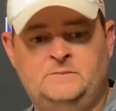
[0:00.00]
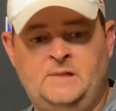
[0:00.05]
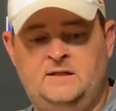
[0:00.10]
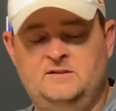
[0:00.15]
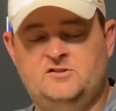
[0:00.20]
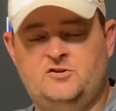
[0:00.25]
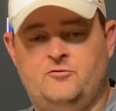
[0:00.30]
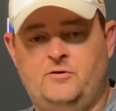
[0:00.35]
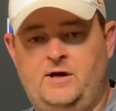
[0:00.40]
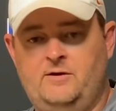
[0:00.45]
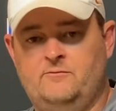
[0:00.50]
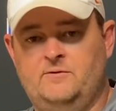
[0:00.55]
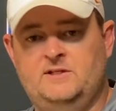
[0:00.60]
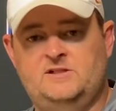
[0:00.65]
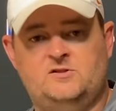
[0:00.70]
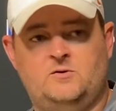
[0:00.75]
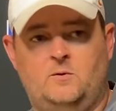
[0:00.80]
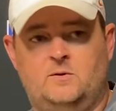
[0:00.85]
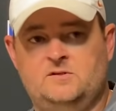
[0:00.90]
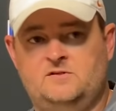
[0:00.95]
He's a great
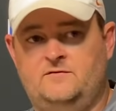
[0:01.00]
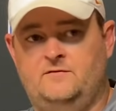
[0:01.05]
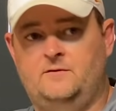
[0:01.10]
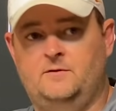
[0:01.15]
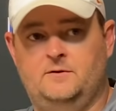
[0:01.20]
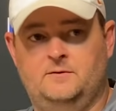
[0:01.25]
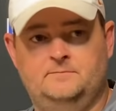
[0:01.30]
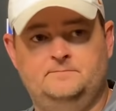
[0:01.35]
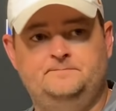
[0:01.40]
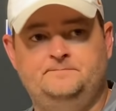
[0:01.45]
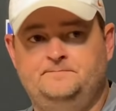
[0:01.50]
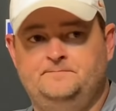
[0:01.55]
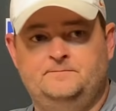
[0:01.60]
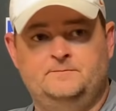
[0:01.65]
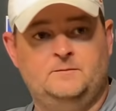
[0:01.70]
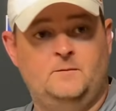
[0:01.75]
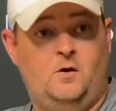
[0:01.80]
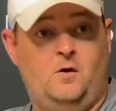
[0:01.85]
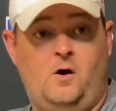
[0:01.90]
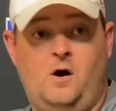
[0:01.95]
resource for
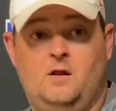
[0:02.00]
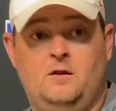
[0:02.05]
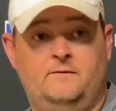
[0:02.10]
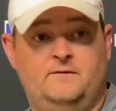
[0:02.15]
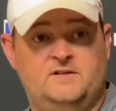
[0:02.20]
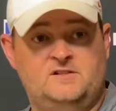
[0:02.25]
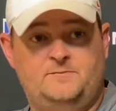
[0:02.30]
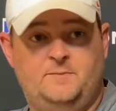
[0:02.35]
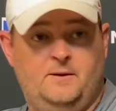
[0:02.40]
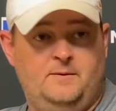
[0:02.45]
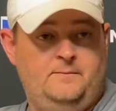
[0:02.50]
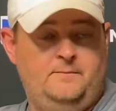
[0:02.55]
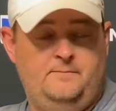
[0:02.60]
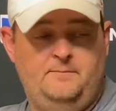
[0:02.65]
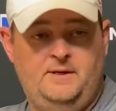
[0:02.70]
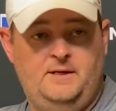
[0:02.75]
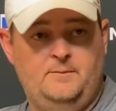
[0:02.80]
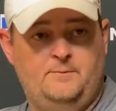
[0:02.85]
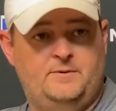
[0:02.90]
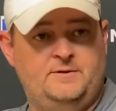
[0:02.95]
all of us, but
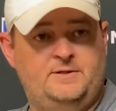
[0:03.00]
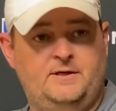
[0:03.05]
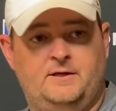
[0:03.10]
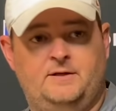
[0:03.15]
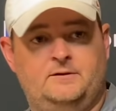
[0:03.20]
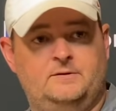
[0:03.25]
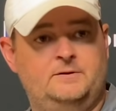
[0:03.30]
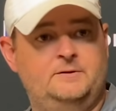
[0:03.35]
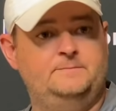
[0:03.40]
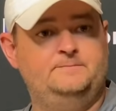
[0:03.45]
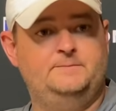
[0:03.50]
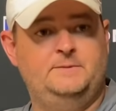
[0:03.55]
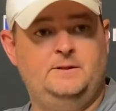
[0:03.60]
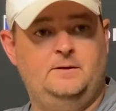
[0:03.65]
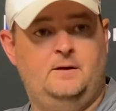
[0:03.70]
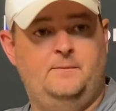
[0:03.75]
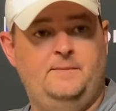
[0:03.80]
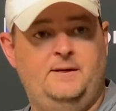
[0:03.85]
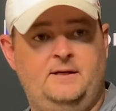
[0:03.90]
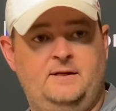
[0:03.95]
me in particular.
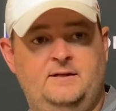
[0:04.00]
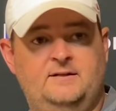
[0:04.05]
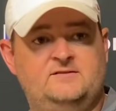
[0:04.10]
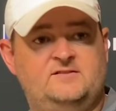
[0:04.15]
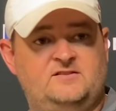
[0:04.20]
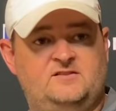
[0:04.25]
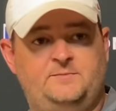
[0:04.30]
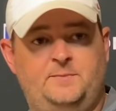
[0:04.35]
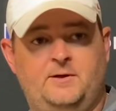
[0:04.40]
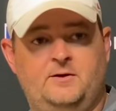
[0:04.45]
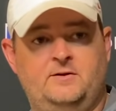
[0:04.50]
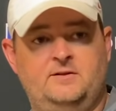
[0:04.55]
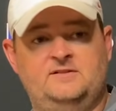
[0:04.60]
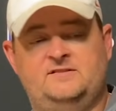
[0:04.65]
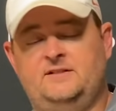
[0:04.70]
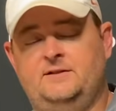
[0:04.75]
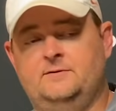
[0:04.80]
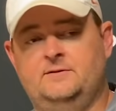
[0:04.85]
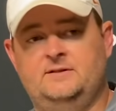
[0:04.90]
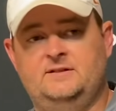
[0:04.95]
His
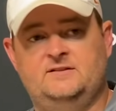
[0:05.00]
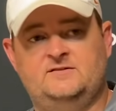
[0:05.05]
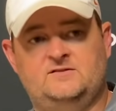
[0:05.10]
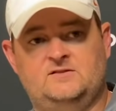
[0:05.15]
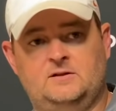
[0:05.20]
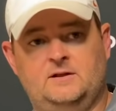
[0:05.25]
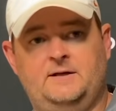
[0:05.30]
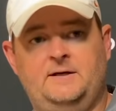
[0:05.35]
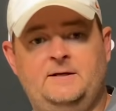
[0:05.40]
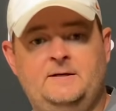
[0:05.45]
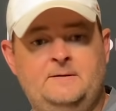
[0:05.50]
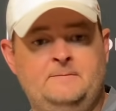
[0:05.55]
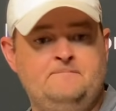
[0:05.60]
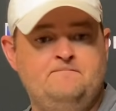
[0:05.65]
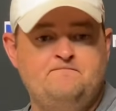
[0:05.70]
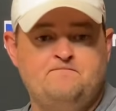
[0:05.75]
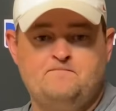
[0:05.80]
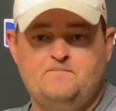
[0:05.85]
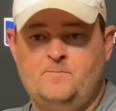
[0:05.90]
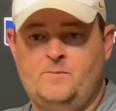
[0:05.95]
experience here in this league,
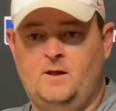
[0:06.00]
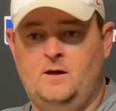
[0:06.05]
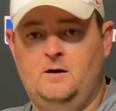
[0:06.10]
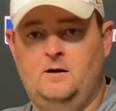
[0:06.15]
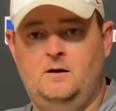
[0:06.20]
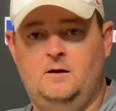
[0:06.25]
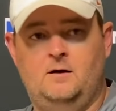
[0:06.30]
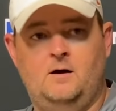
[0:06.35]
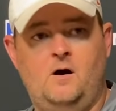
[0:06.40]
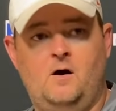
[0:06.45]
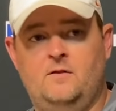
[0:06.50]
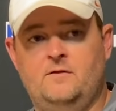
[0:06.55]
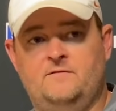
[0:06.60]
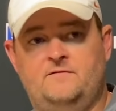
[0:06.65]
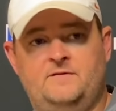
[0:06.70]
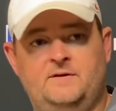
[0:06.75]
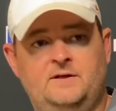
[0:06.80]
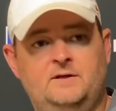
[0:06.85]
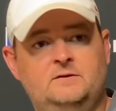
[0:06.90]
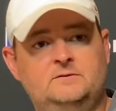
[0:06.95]
on the
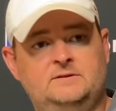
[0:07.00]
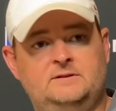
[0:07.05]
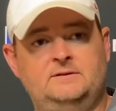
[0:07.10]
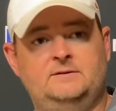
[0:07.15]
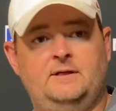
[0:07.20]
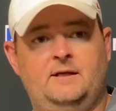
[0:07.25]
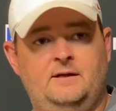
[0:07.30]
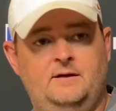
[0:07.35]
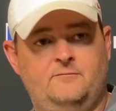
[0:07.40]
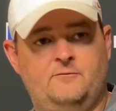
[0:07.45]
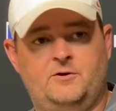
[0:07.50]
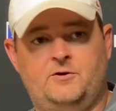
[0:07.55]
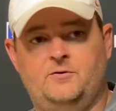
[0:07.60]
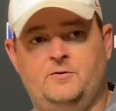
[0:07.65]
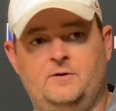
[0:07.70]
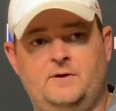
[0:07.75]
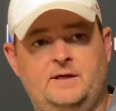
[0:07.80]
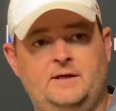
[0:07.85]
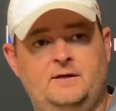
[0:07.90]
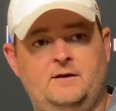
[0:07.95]
field and in
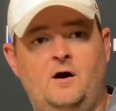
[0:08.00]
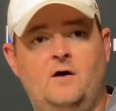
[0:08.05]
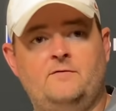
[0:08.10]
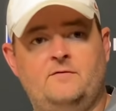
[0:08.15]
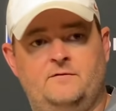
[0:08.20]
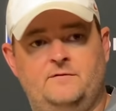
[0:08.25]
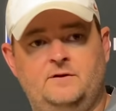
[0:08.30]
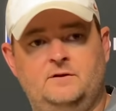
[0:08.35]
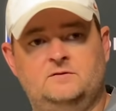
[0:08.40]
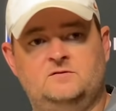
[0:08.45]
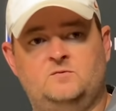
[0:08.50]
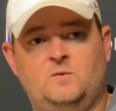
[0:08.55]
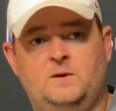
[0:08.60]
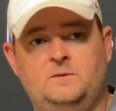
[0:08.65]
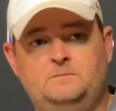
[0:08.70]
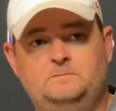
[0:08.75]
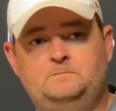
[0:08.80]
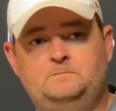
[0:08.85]
recruiting and off the field as well.